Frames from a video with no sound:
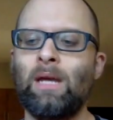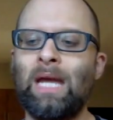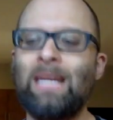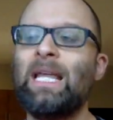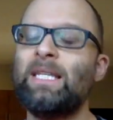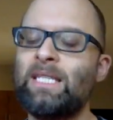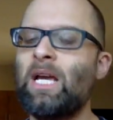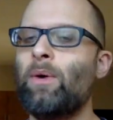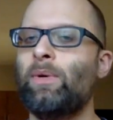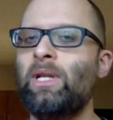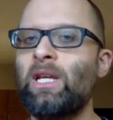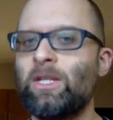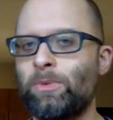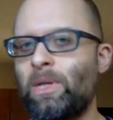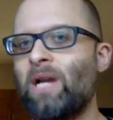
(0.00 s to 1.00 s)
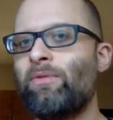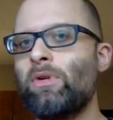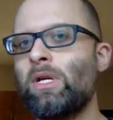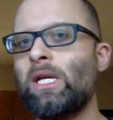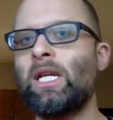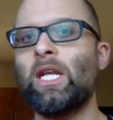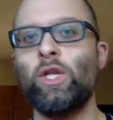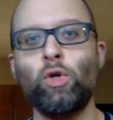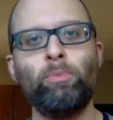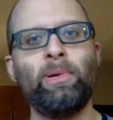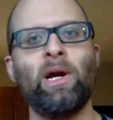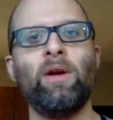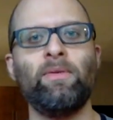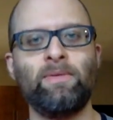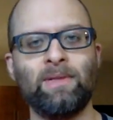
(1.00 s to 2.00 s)
And that's how it is whenever you get a new
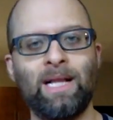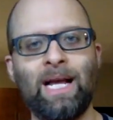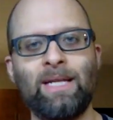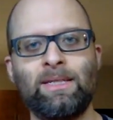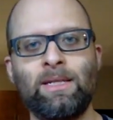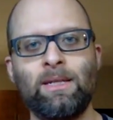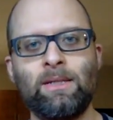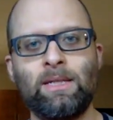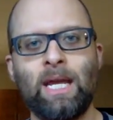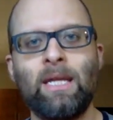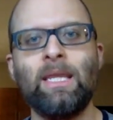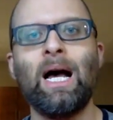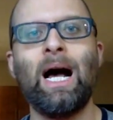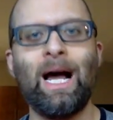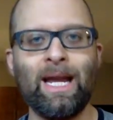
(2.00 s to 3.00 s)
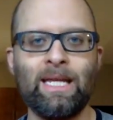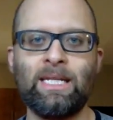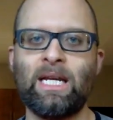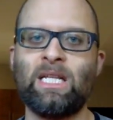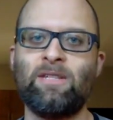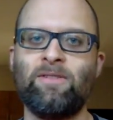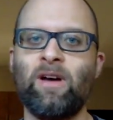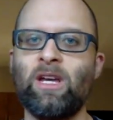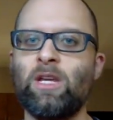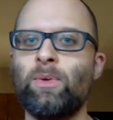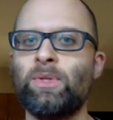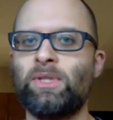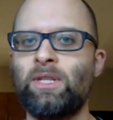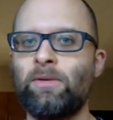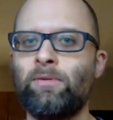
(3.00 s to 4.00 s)
pair of glasses and the high index value
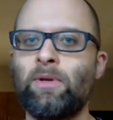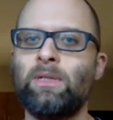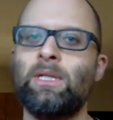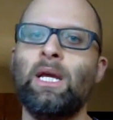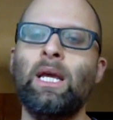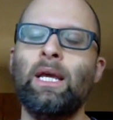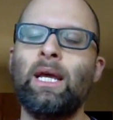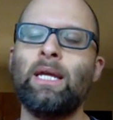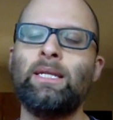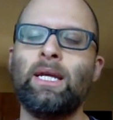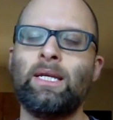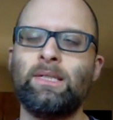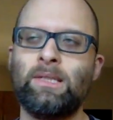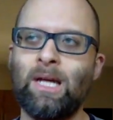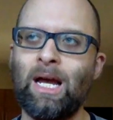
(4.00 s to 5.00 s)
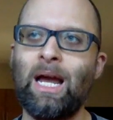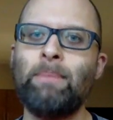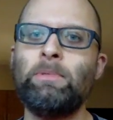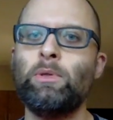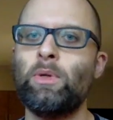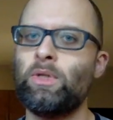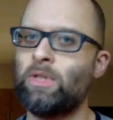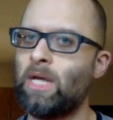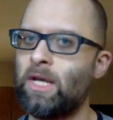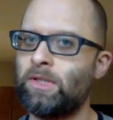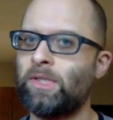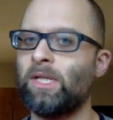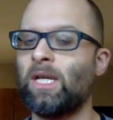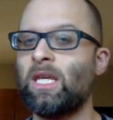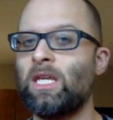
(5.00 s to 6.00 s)
is different, it takes time to
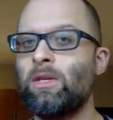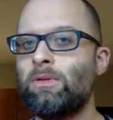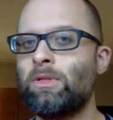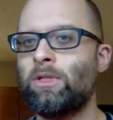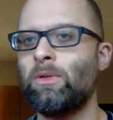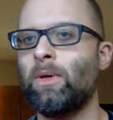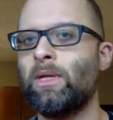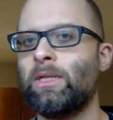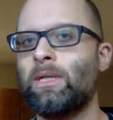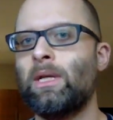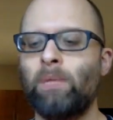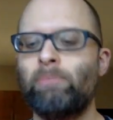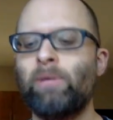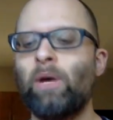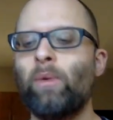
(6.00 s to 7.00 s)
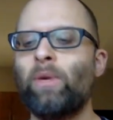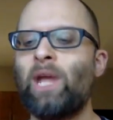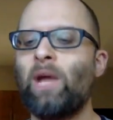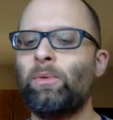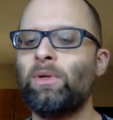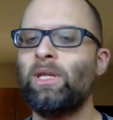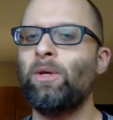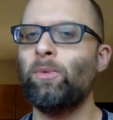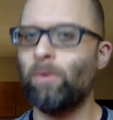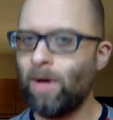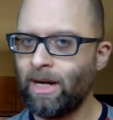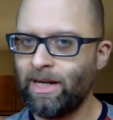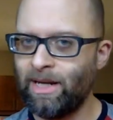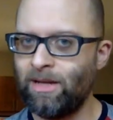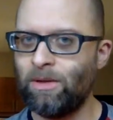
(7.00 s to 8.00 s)
adjust and get used to it. But what I really
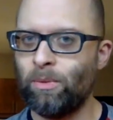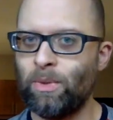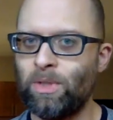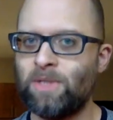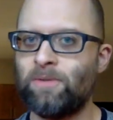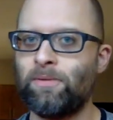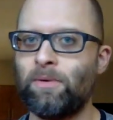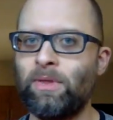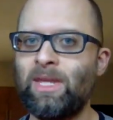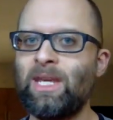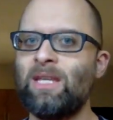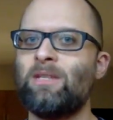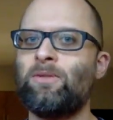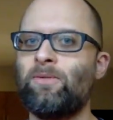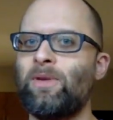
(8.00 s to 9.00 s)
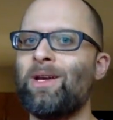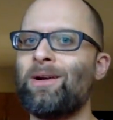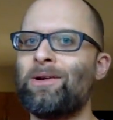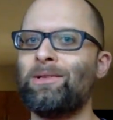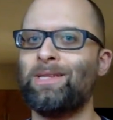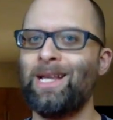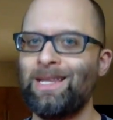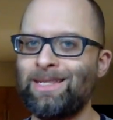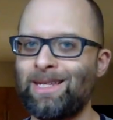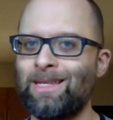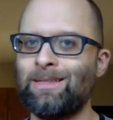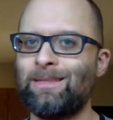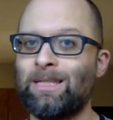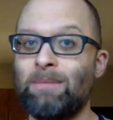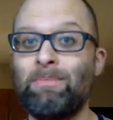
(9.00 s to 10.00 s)
wanted was for these VR
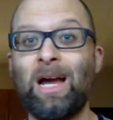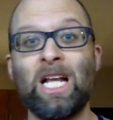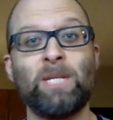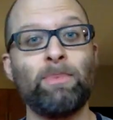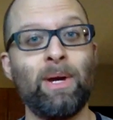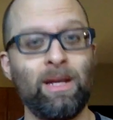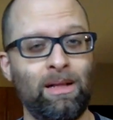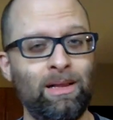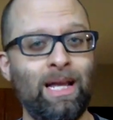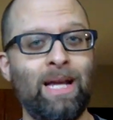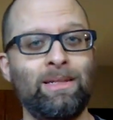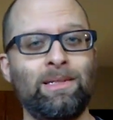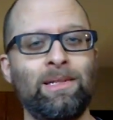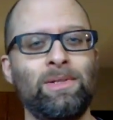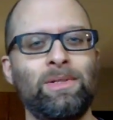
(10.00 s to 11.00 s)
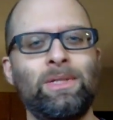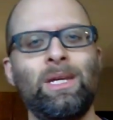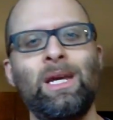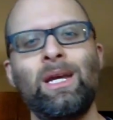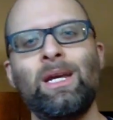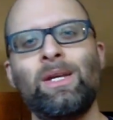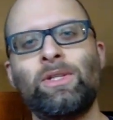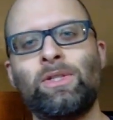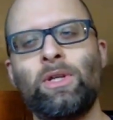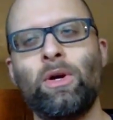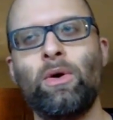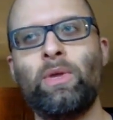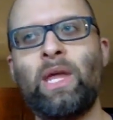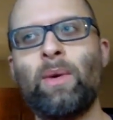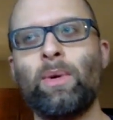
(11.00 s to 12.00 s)
lenses to match my glasses.
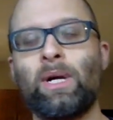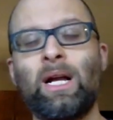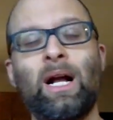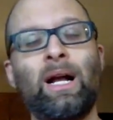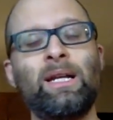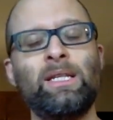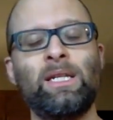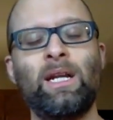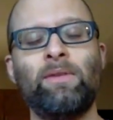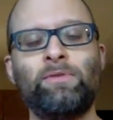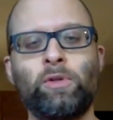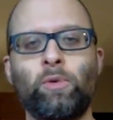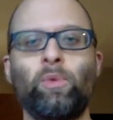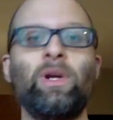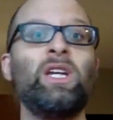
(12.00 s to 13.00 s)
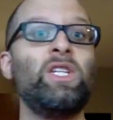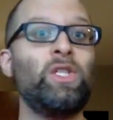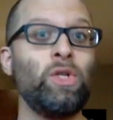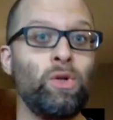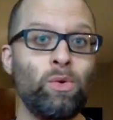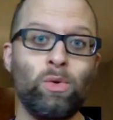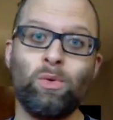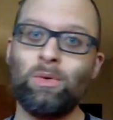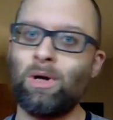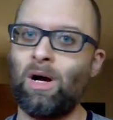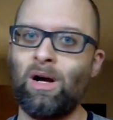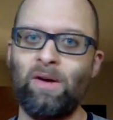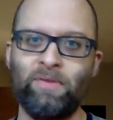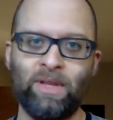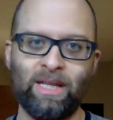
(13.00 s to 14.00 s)
So they were kind enough to redo
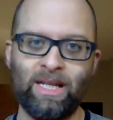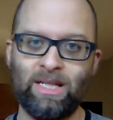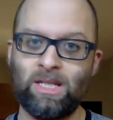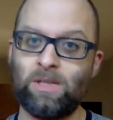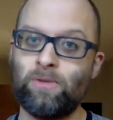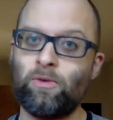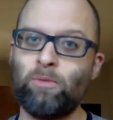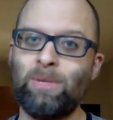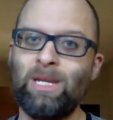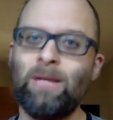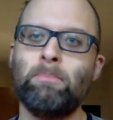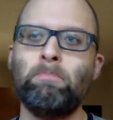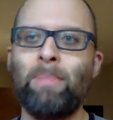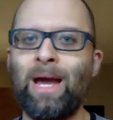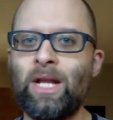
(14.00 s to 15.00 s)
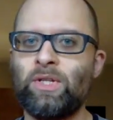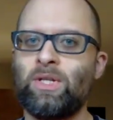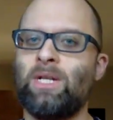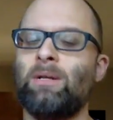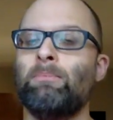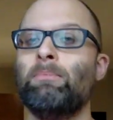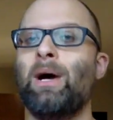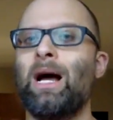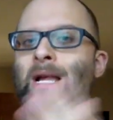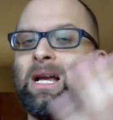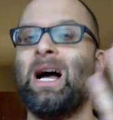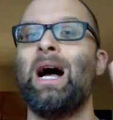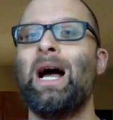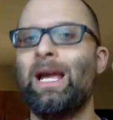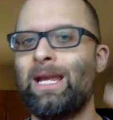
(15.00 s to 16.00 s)
all of the lenses for me, matching my
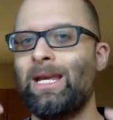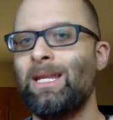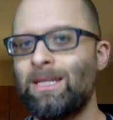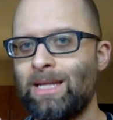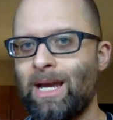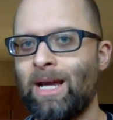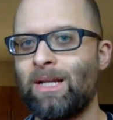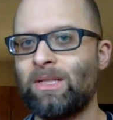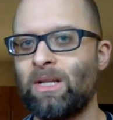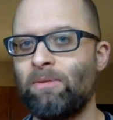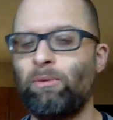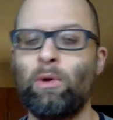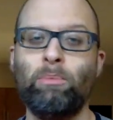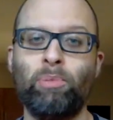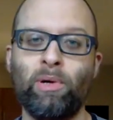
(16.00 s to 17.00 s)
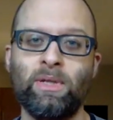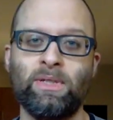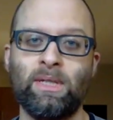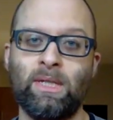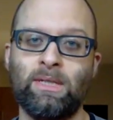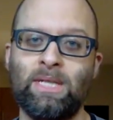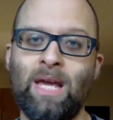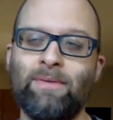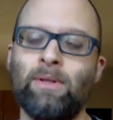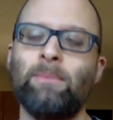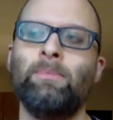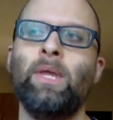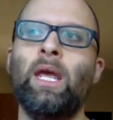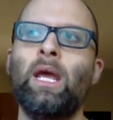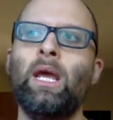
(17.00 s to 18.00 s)
high index of
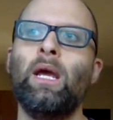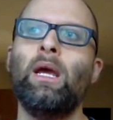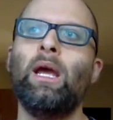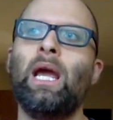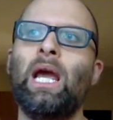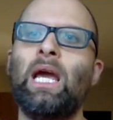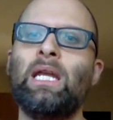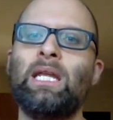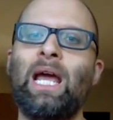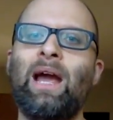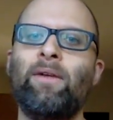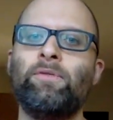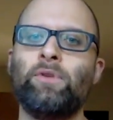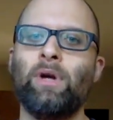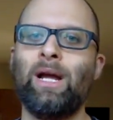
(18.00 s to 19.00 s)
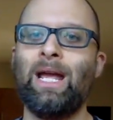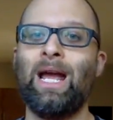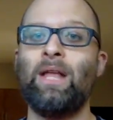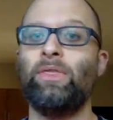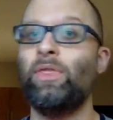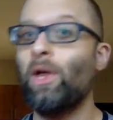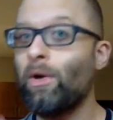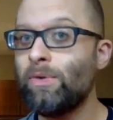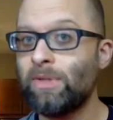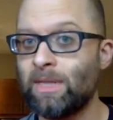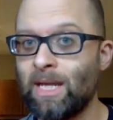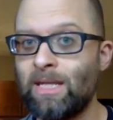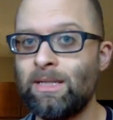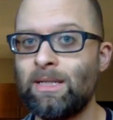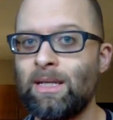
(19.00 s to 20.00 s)
1.67. And after I had those
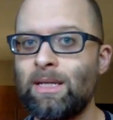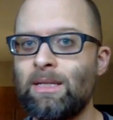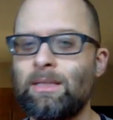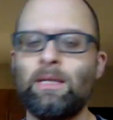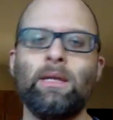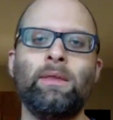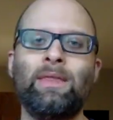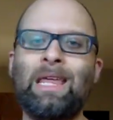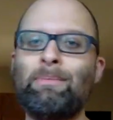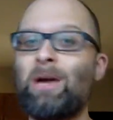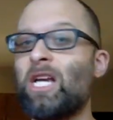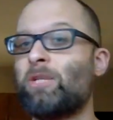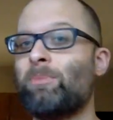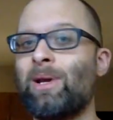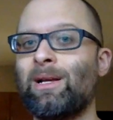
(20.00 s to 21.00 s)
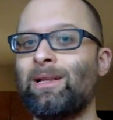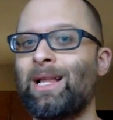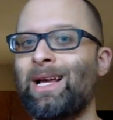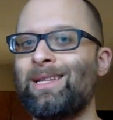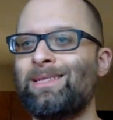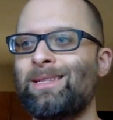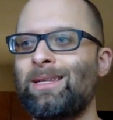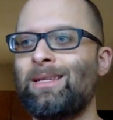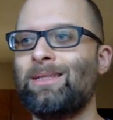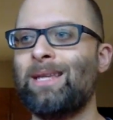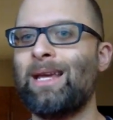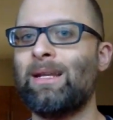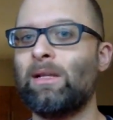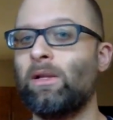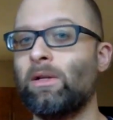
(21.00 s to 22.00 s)
lenses, they matched my glasses
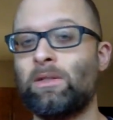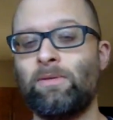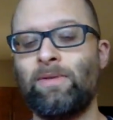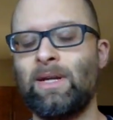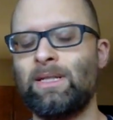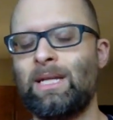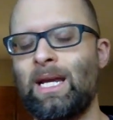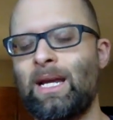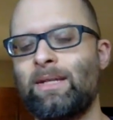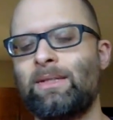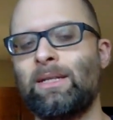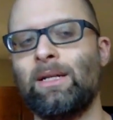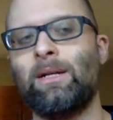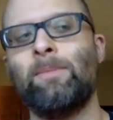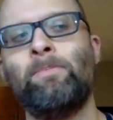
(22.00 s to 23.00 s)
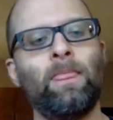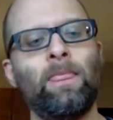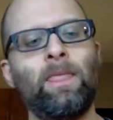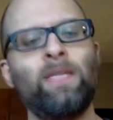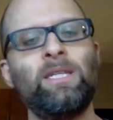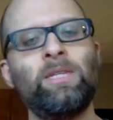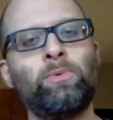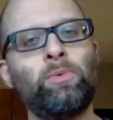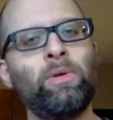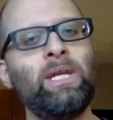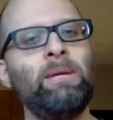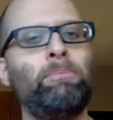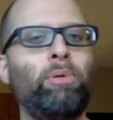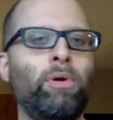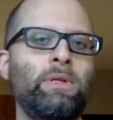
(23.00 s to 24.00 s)
and it looked fantastic. This is
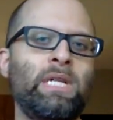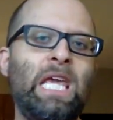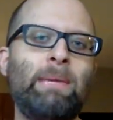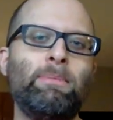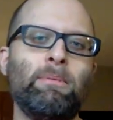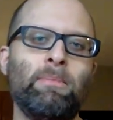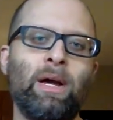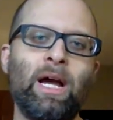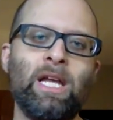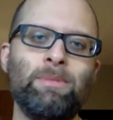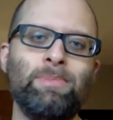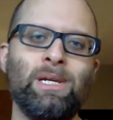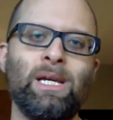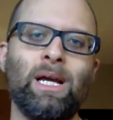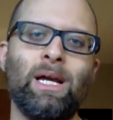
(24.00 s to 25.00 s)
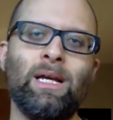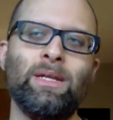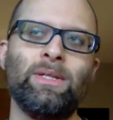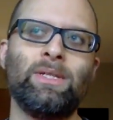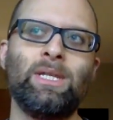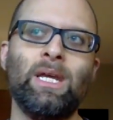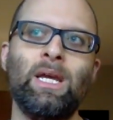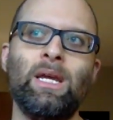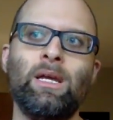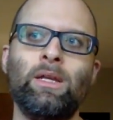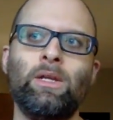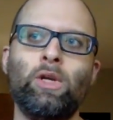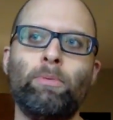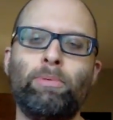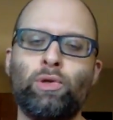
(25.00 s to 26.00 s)
really important to keep in mind because
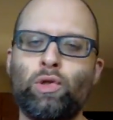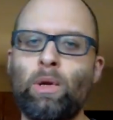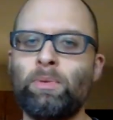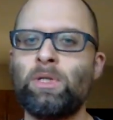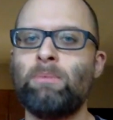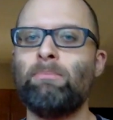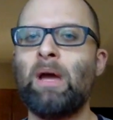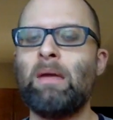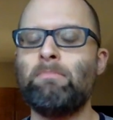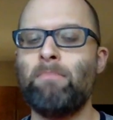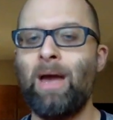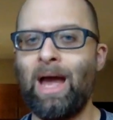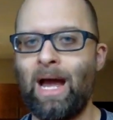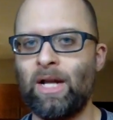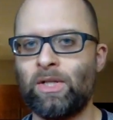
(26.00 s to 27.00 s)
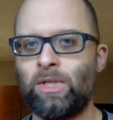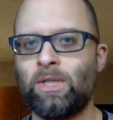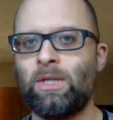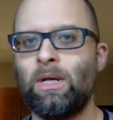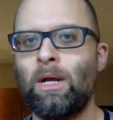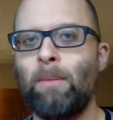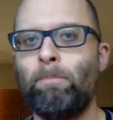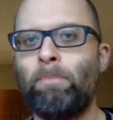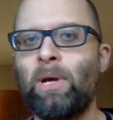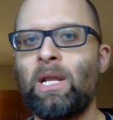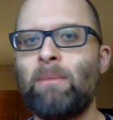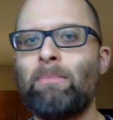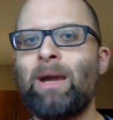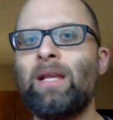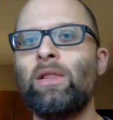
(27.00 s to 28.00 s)
your prescription might match, but
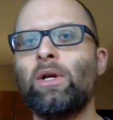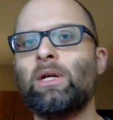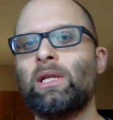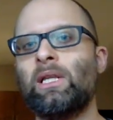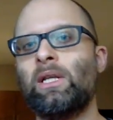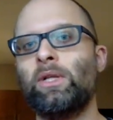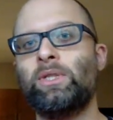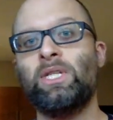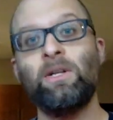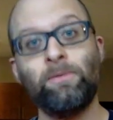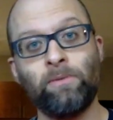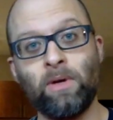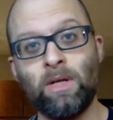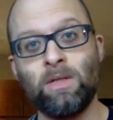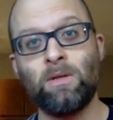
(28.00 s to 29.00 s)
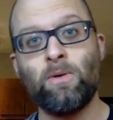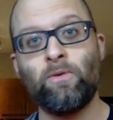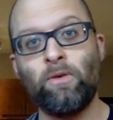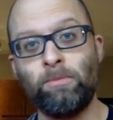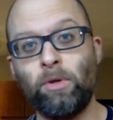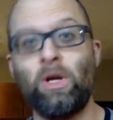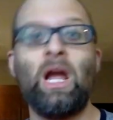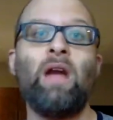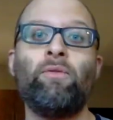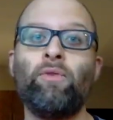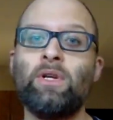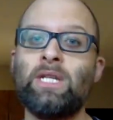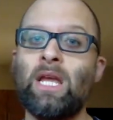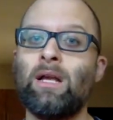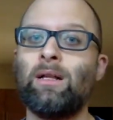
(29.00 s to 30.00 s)
it might look a little different from your
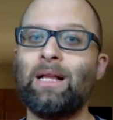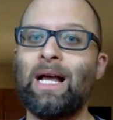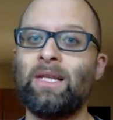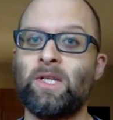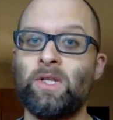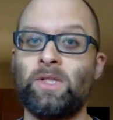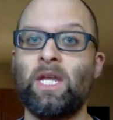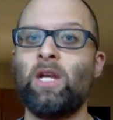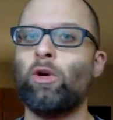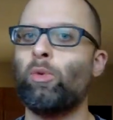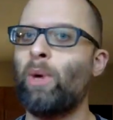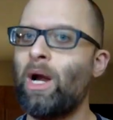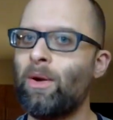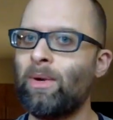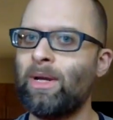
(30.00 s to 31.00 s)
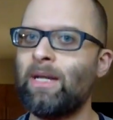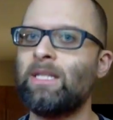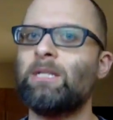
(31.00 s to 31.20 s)
everyday glasses that you're wearing